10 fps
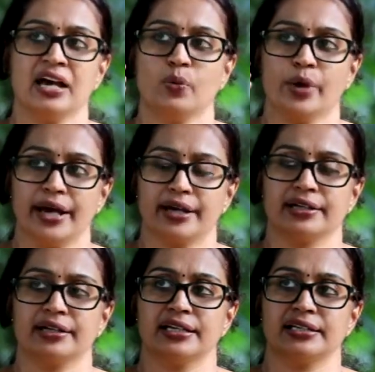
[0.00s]

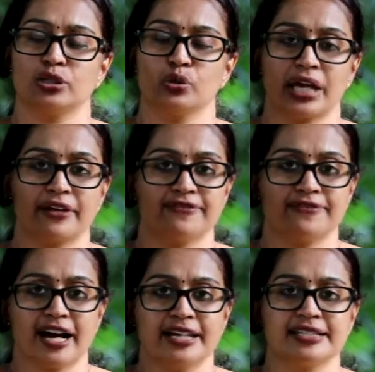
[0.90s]
where you can
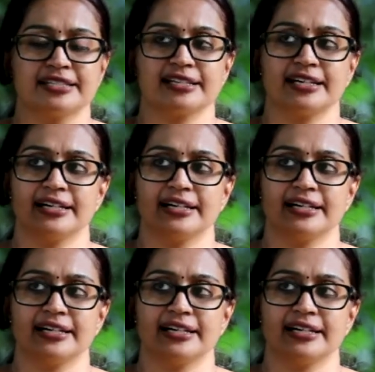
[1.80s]
find